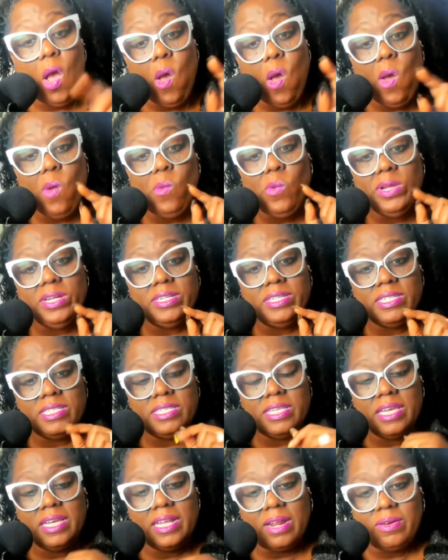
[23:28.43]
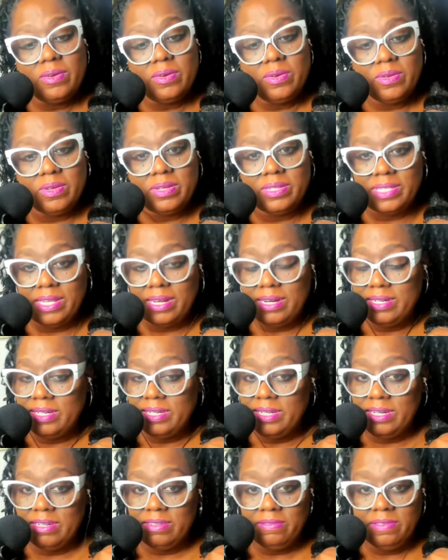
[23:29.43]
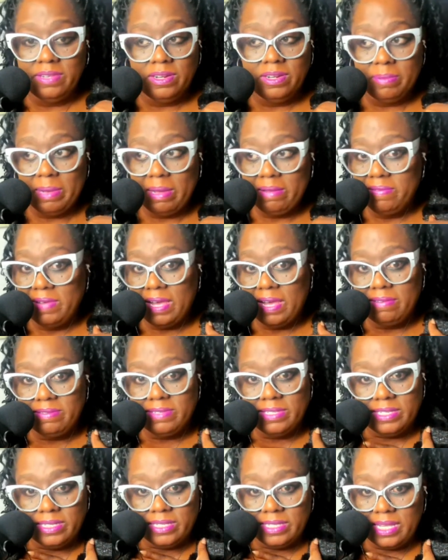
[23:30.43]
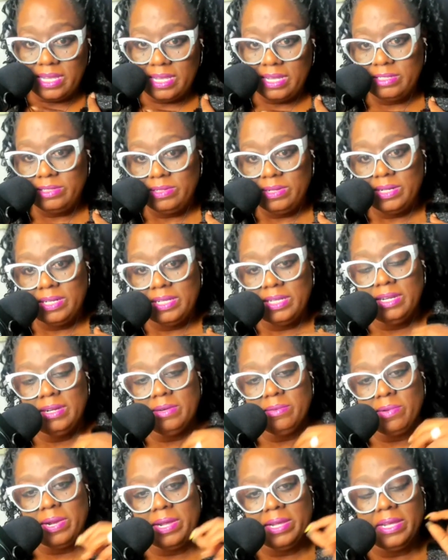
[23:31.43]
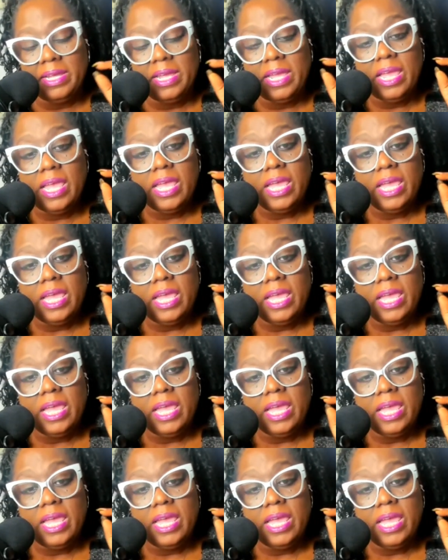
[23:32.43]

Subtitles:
Oh, I wanted to say, I don't know, because I done did this video about 5 or 6 times trying to get it right.